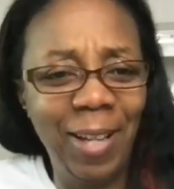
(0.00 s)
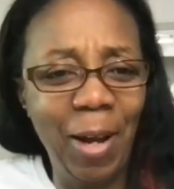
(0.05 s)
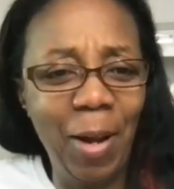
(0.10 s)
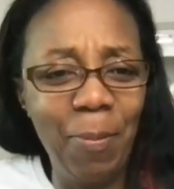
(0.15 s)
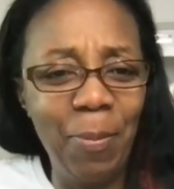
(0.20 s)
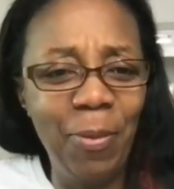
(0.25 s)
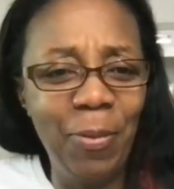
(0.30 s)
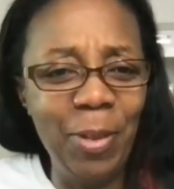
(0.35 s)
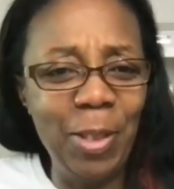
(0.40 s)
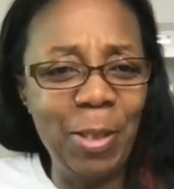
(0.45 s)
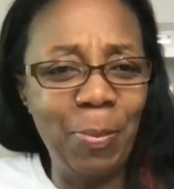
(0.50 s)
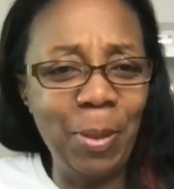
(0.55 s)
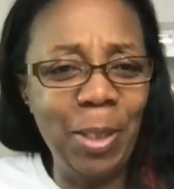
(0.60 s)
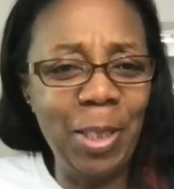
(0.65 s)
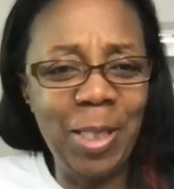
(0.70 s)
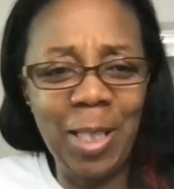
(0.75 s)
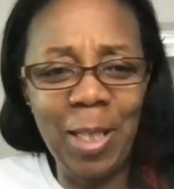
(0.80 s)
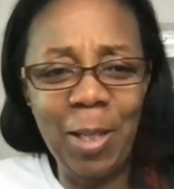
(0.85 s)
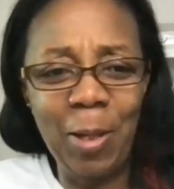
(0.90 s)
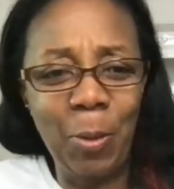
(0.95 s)
I'm a
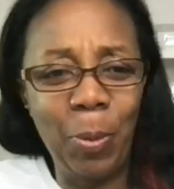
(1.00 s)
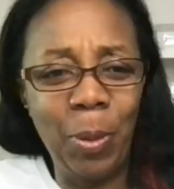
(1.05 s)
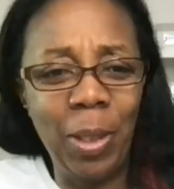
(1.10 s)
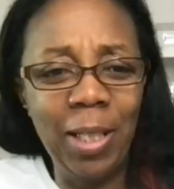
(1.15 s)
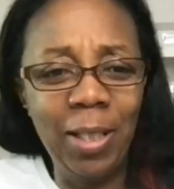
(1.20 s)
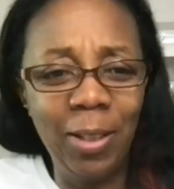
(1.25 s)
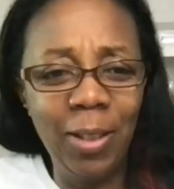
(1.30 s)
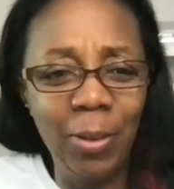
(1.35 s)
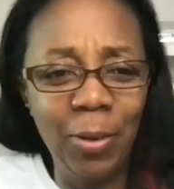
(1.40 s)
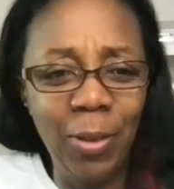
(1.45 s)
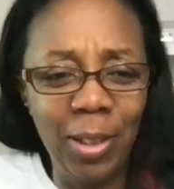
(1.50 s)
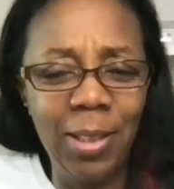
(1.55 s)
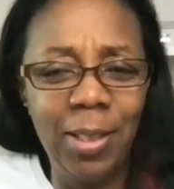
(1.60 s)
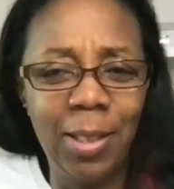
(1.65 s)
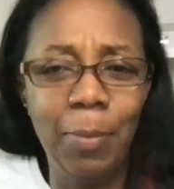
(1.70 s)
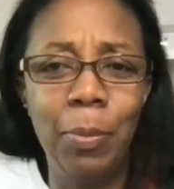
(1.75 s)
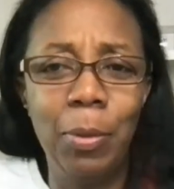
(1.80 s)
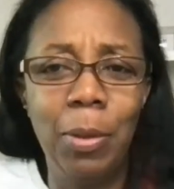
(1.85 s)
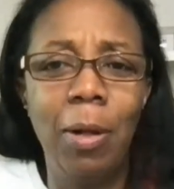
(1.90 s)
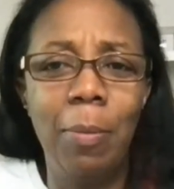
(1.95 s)
visibility queen who can
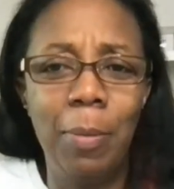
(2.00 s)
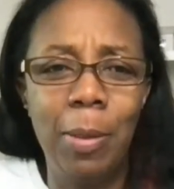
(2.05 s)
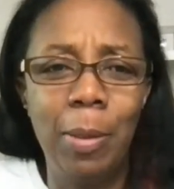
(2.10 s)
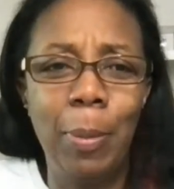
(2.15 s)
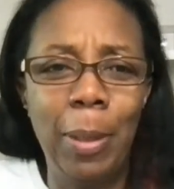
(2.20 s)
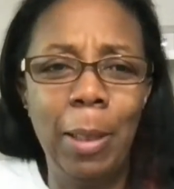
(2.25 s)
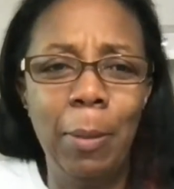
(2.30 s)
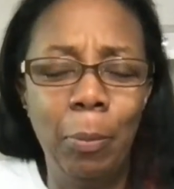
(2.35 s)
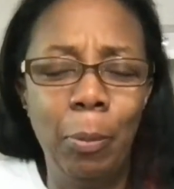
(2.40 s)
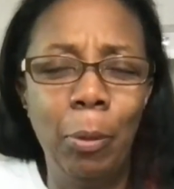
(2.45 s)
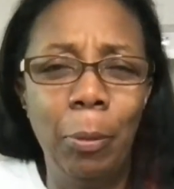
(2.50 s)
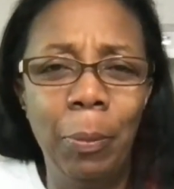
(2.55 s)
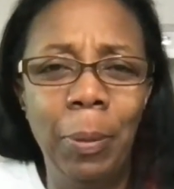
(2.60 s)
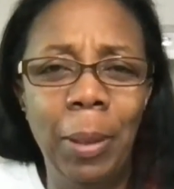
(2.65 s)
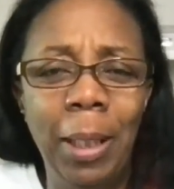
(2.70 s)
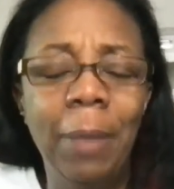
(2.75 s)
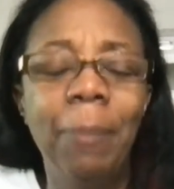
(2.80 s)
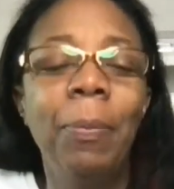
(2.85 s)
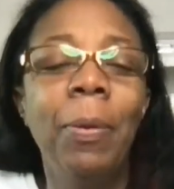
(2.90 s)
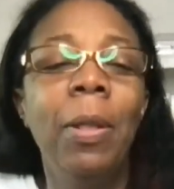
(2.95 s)
sometimes speak
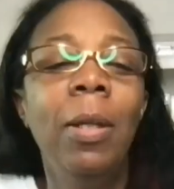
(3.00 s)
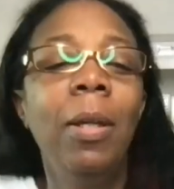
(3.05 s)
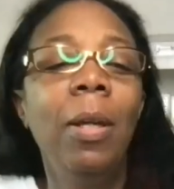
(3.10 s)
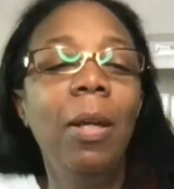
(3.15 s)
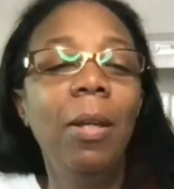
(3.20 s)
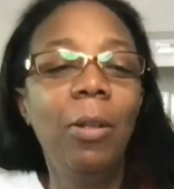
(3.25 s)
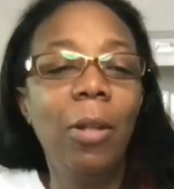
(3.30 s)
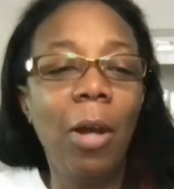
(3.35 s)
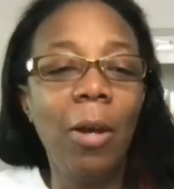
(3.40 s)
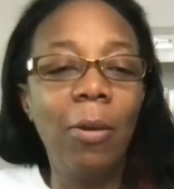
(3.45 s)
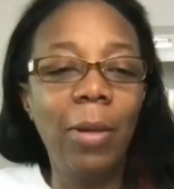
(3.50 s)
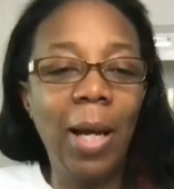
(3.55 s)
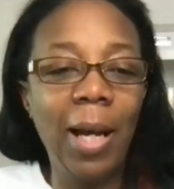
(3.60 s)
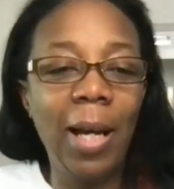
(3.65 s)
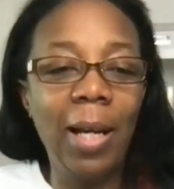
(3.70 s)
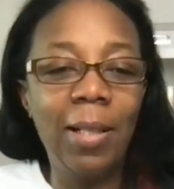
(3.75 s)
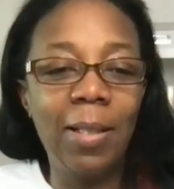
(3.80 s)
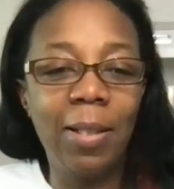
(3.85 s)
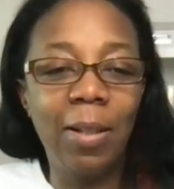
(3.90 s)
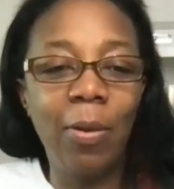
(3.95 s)
properly, known
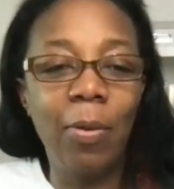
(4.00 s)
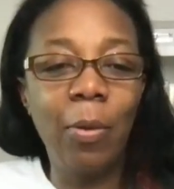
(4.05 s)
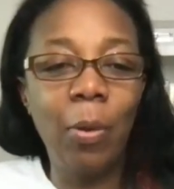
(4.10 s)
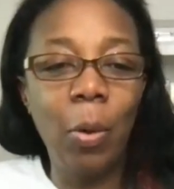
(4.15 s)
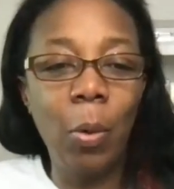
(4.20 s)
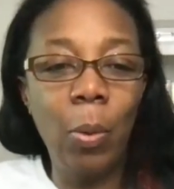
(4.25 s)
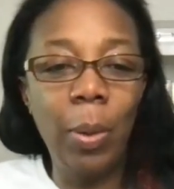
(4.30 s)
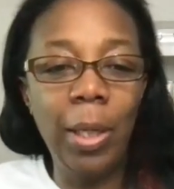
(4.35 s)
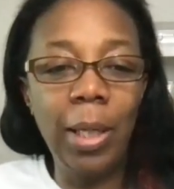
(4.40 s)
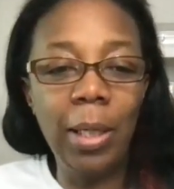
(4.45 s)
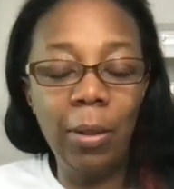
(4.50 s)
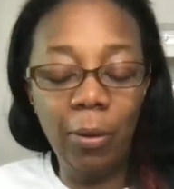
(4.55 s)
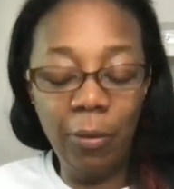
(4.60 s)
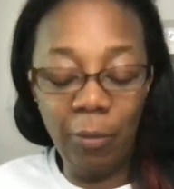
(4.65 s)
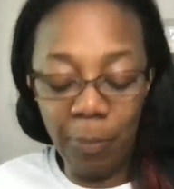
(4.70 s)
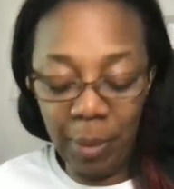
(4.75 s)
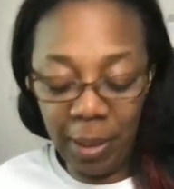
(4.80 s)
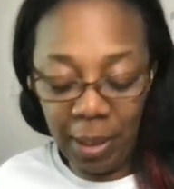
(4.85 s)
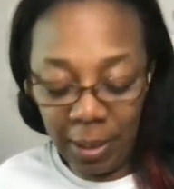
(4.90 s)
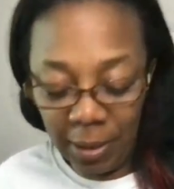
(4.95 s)
as the queen
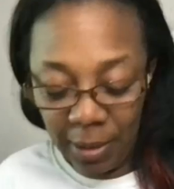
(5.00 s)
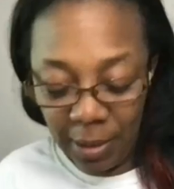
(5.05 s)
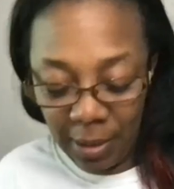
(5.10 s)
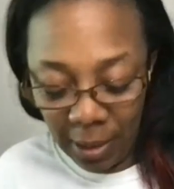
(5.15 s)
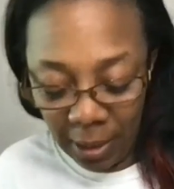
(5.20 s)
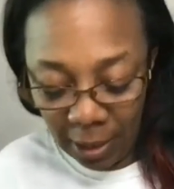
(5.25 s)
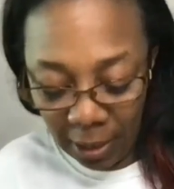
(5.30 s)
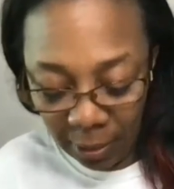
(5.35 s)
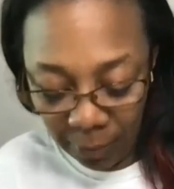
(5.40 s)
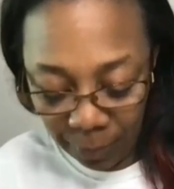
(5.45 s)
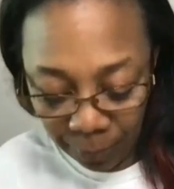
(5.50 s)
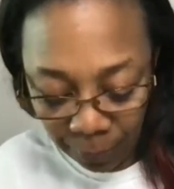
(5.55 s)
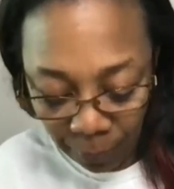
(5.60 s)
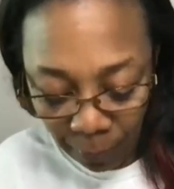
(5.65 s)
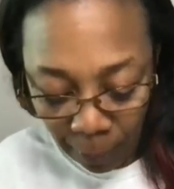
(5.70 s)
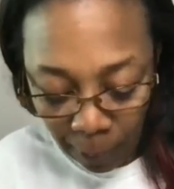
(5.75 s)
of being seen.